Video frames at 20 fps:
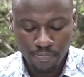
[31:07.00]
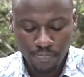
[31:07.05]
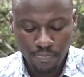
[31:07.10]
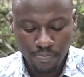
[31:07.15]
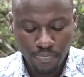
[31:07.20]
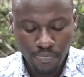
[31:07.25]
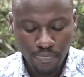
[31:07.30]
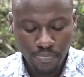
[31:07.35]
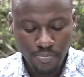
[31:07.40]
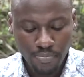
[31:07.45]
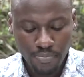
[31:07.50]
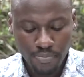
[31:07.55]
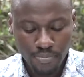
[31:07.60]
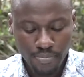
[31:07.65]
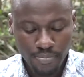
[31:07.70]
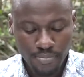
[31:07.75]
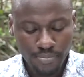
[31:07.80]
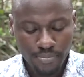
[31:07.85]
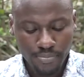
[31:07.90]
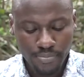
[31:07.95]

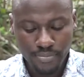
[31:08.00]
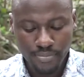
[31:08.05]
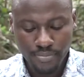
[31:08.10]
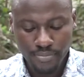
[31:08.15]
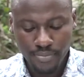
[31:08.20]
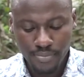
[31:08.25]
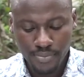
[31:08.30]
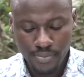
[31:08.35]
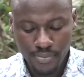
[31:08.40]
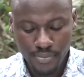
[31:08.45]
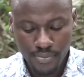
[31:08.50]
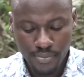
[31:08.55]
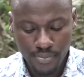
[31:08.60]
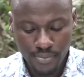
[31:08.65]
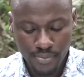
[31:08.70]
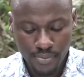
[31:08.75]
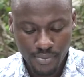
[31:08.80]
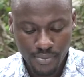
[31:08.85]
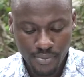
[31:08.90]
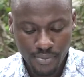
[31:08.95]

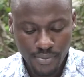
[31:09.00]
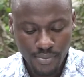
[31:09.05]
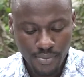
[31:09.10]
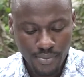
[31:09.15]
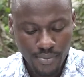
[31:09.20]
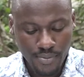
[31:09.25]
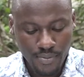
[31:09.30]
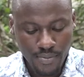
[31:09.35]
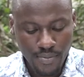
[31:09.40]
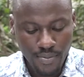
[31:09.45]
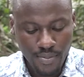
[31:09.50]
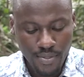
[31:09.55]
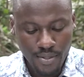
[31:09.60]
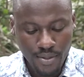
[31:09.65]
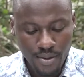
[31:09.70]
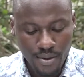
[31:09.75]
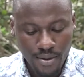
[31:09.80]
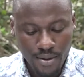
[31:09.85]
(silence)